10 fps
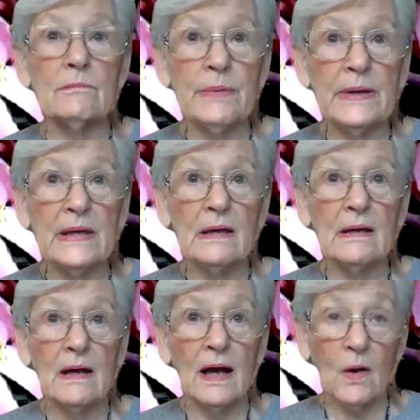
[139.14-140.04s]

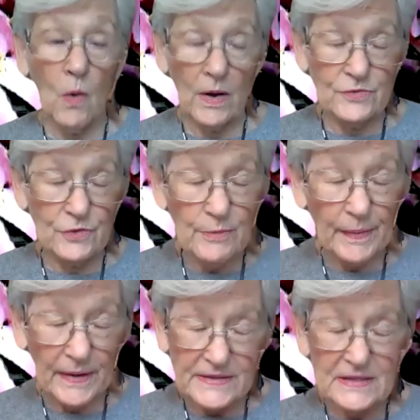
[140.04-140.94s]
being a
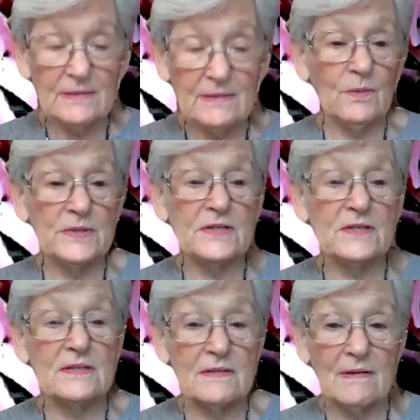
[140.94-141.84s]
quadruplet, which
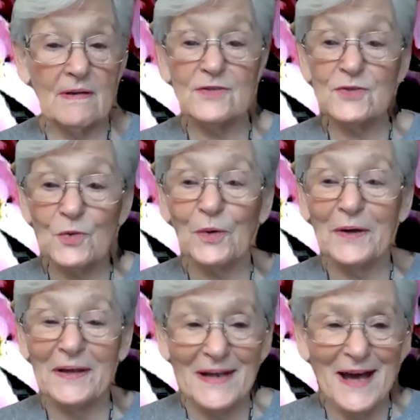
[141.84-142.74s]
is story
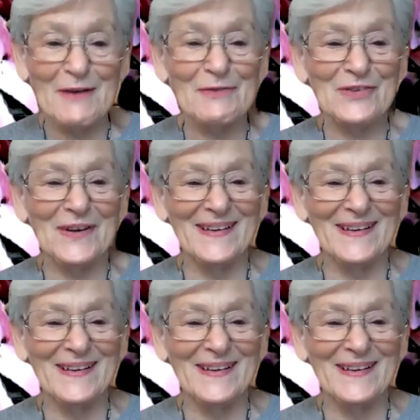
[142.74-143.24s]
enough,